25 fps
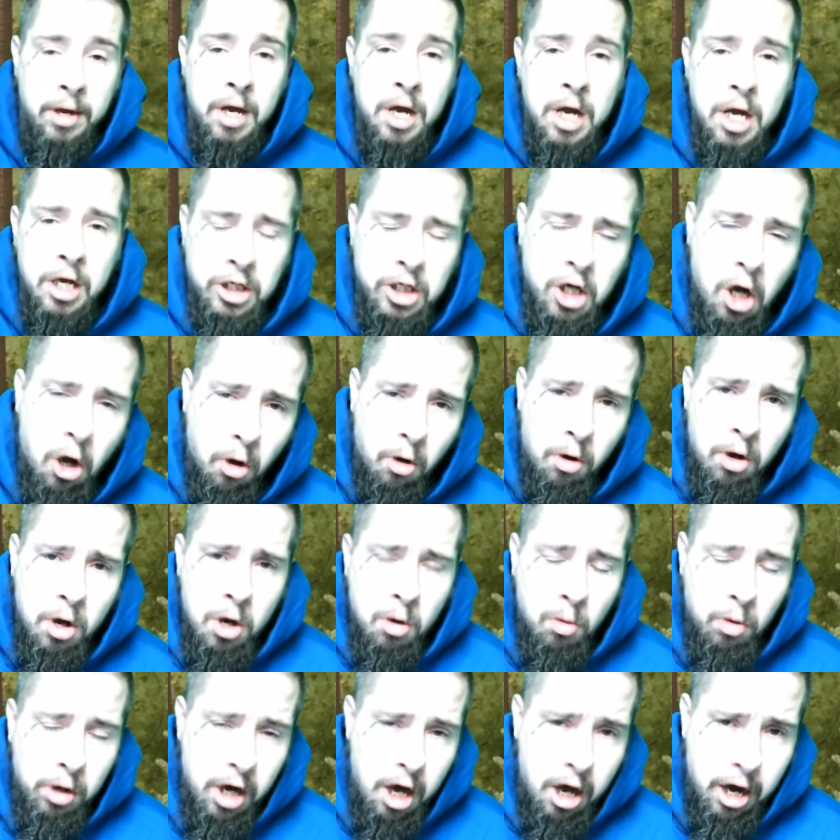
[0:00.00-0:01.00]
So,
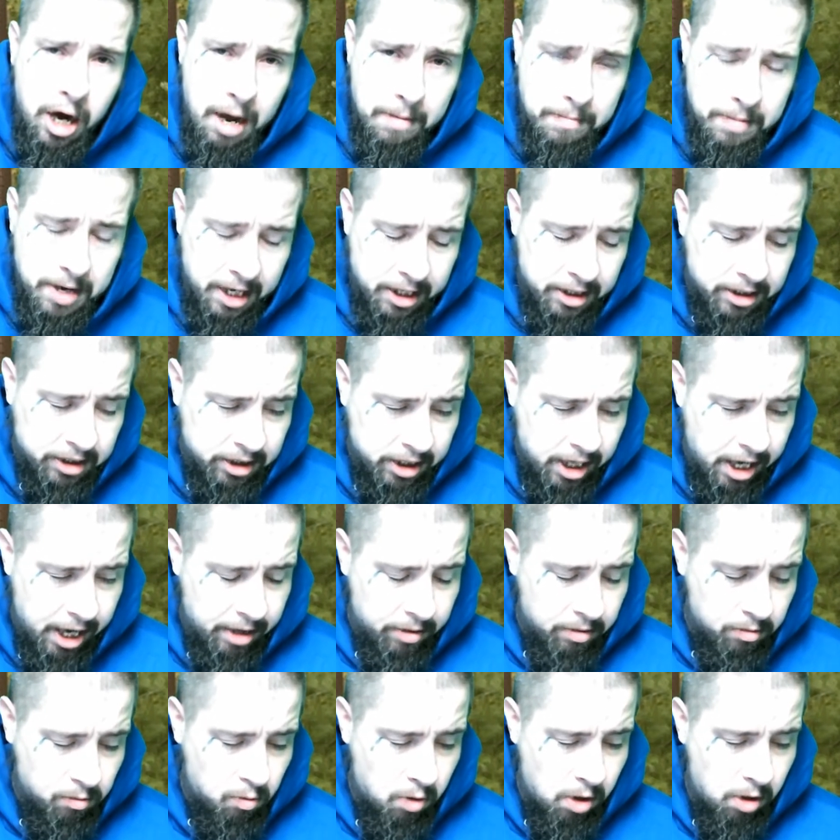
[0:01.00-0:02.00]
with all that being said,
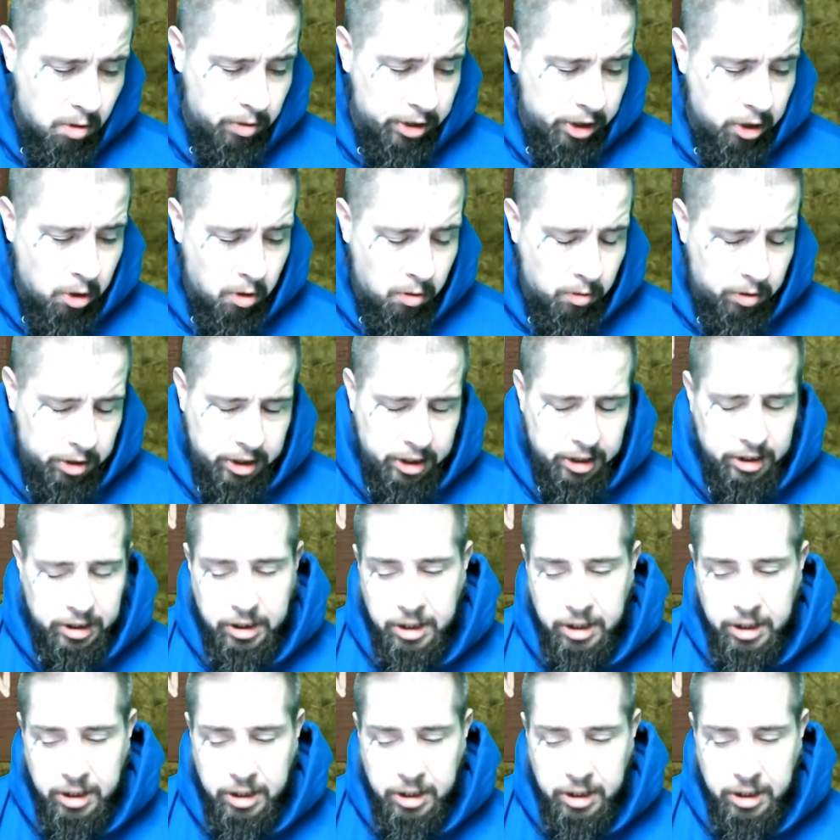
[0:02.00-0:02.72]
where are we going with this?